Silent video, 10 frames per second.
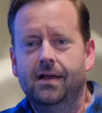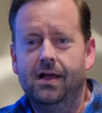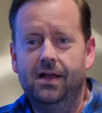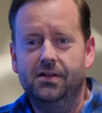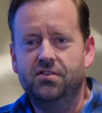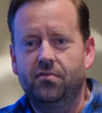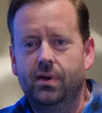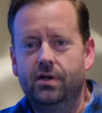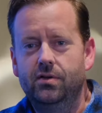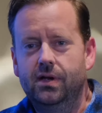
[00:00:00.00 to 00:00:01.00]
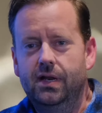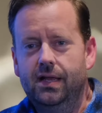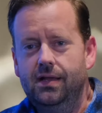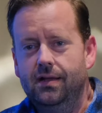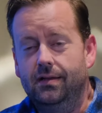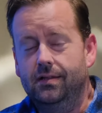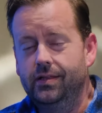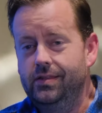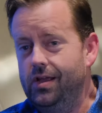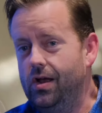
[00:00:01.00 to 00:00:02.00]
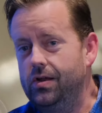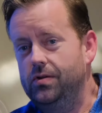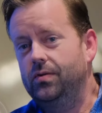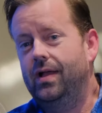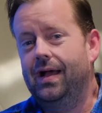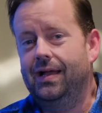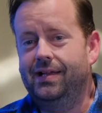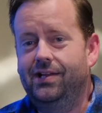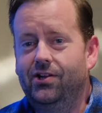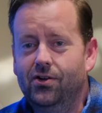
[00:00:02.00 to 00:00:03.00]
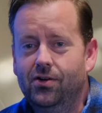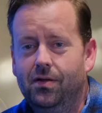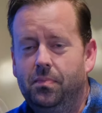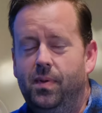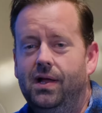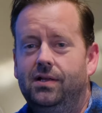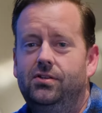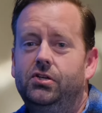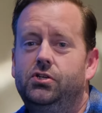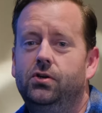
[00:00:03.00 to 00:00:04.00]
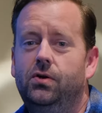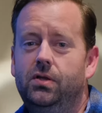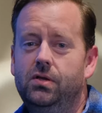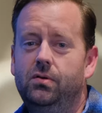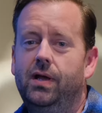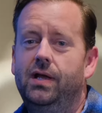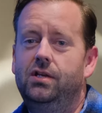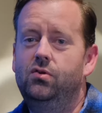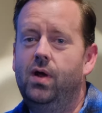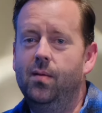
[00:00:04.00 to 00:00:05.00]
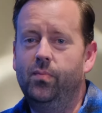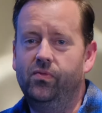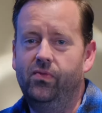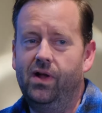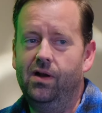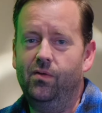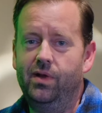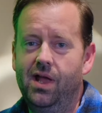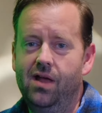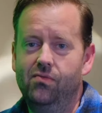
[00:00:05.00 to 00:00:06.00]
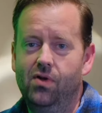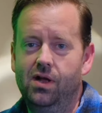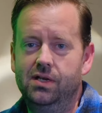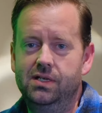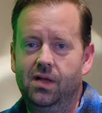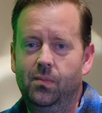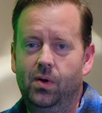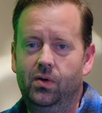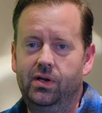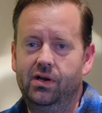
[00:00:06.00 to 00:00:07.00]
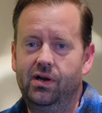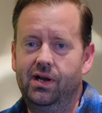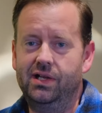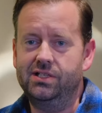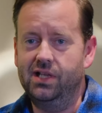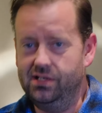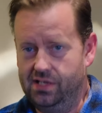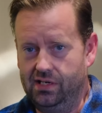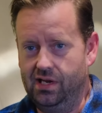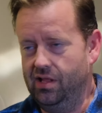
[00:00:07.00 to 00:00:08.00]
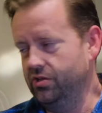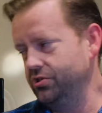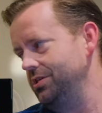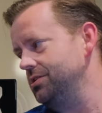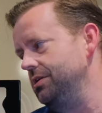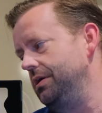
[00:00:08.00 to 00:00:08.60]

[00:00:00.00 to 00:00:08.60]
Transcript: Hi, how's everybody doing today? Clint the audio guy here, back to show you a new amplifier we have on demo here at Xtend Technologies.